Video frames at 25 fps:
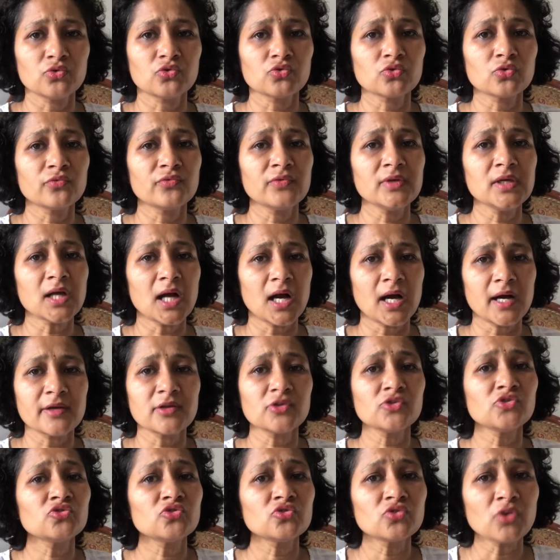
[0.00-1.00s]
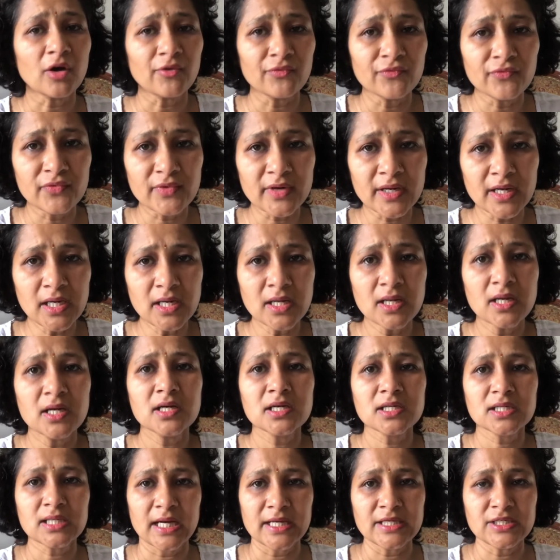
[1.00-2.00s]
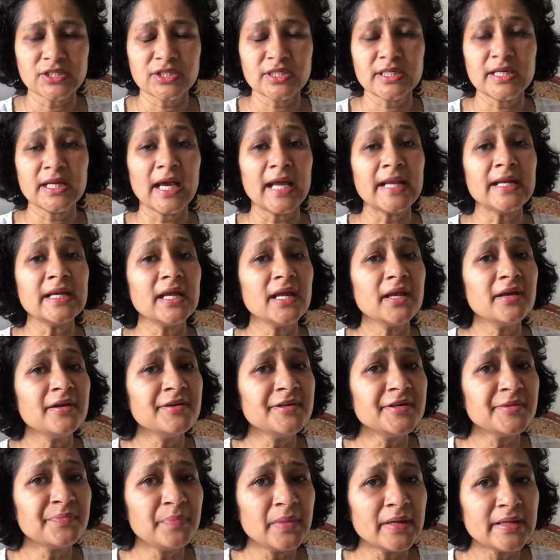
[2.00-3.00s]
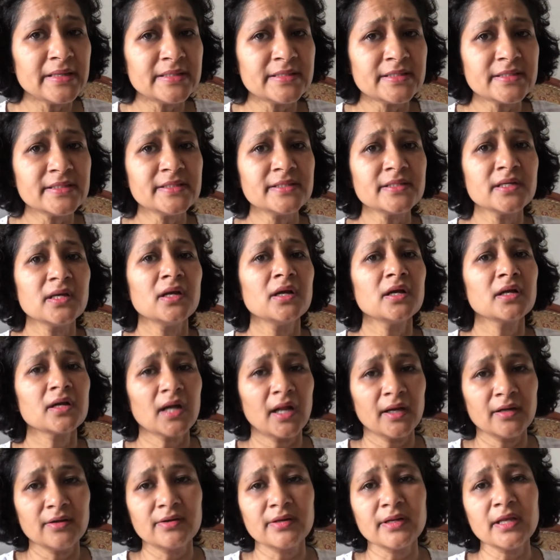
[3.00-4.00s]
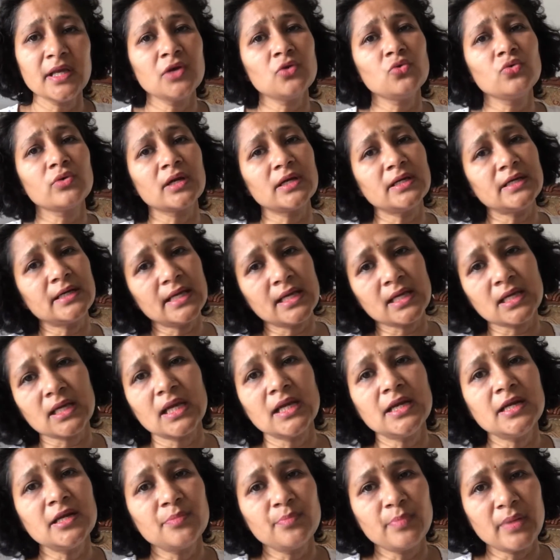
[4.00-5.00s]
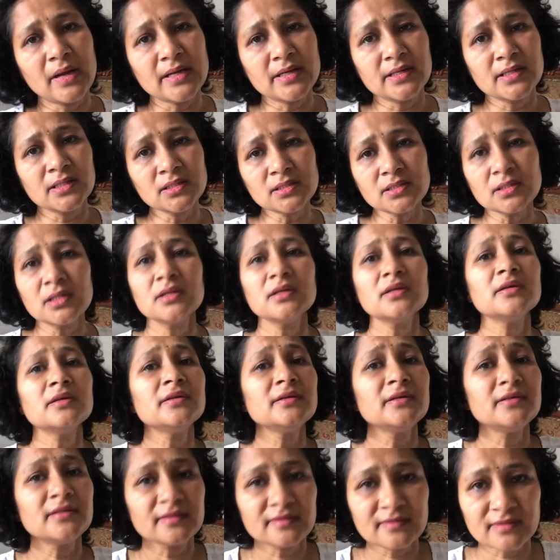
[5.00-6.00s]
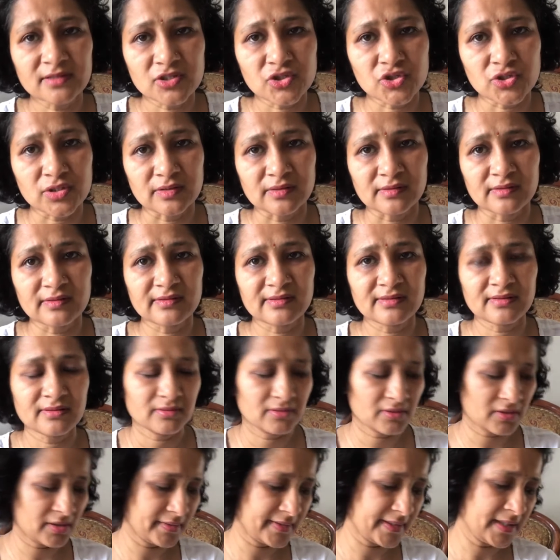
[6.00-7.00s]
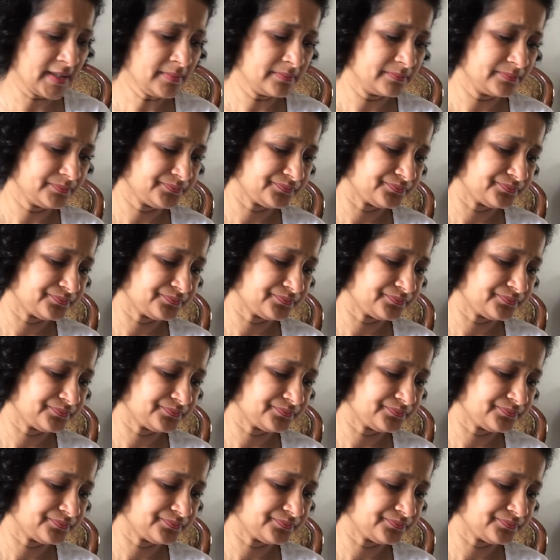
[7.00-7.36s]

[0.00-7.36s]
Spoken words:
So we are a sovereign country, an independent country who can take independent decisions. All right.